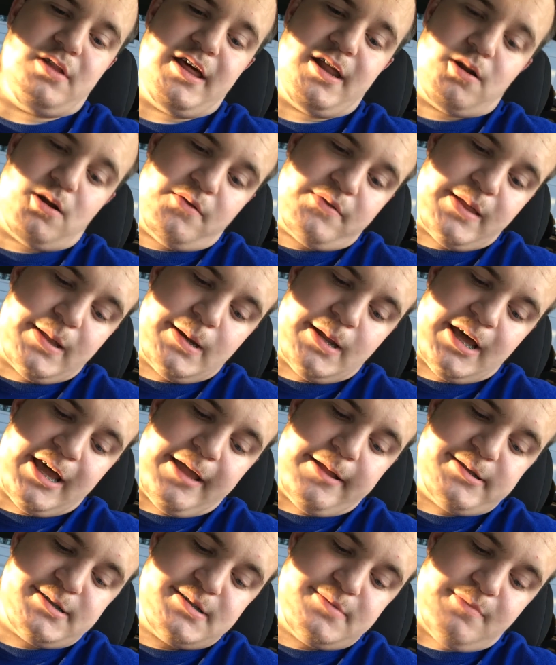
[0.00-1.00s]
later on that
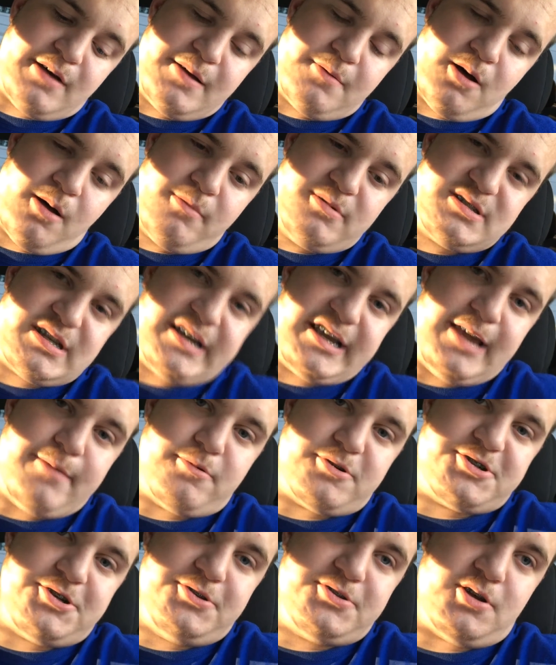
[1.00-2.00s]
night, my mom was like, keep
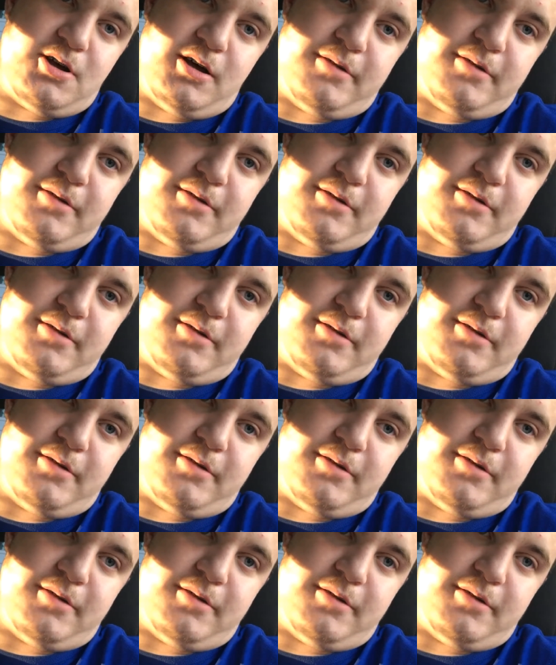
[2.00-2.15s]
your shoes